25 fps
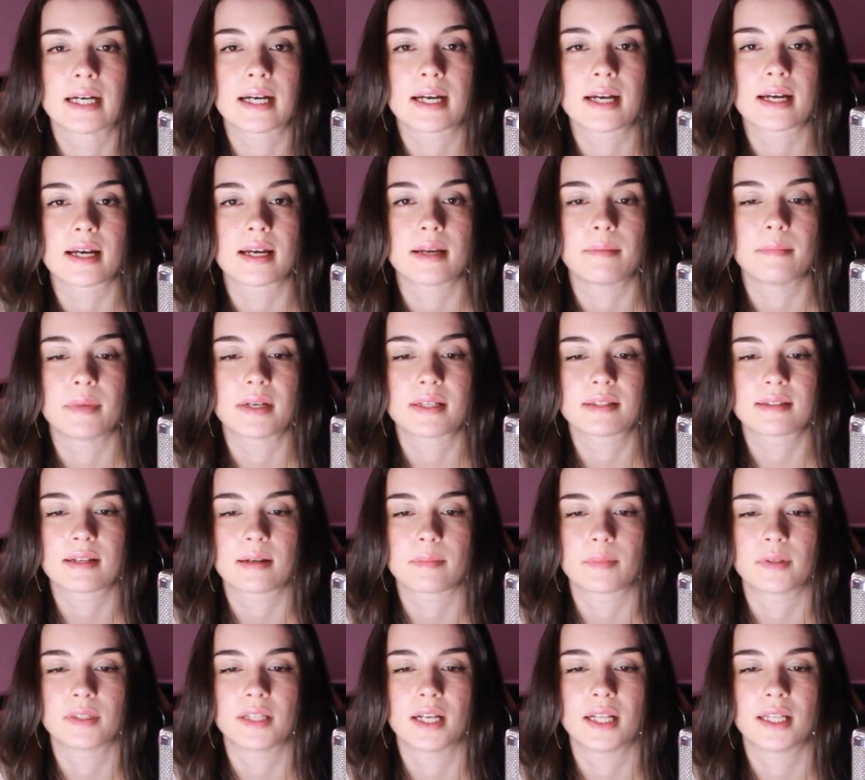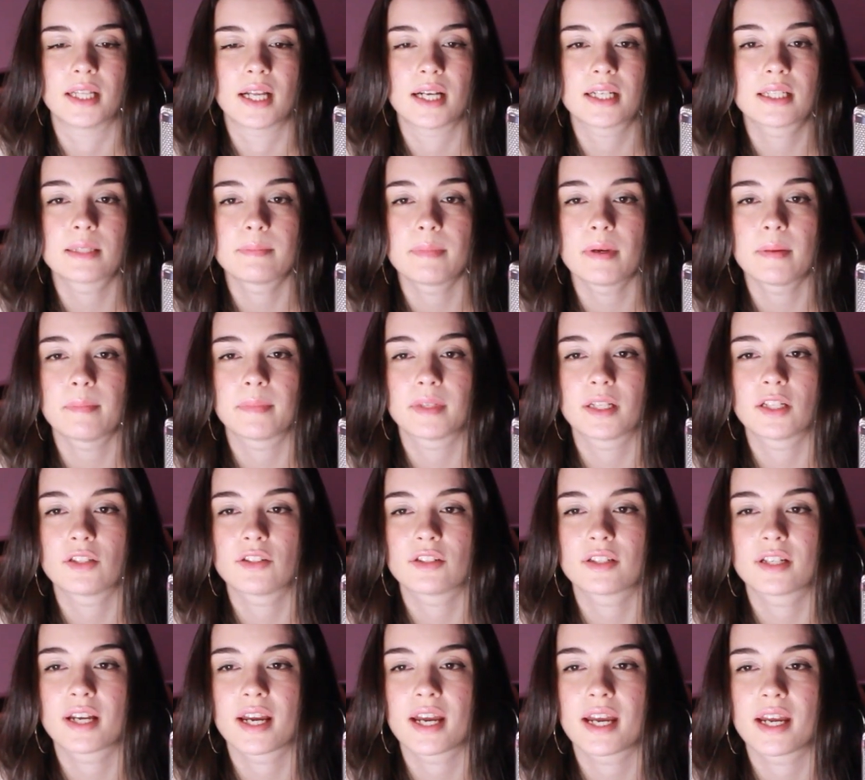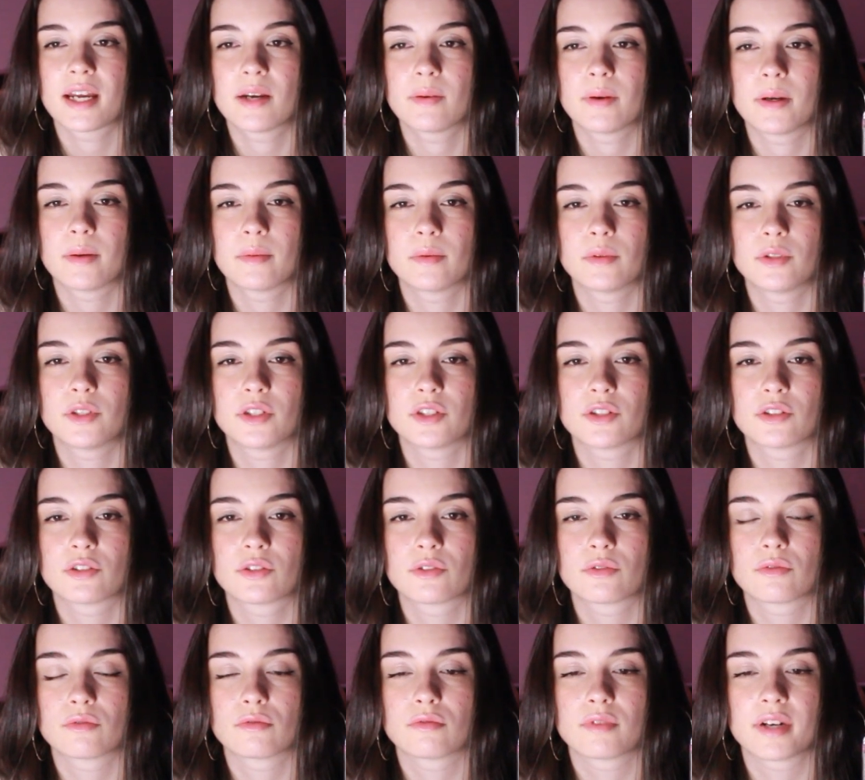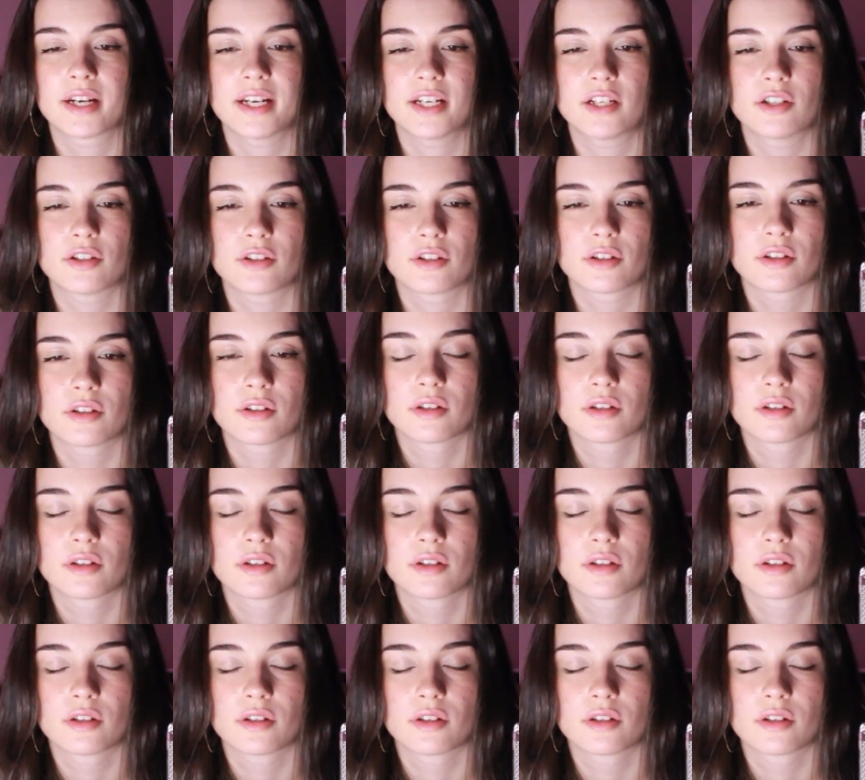I messed up on that last bit, but that's okay. We will just redo.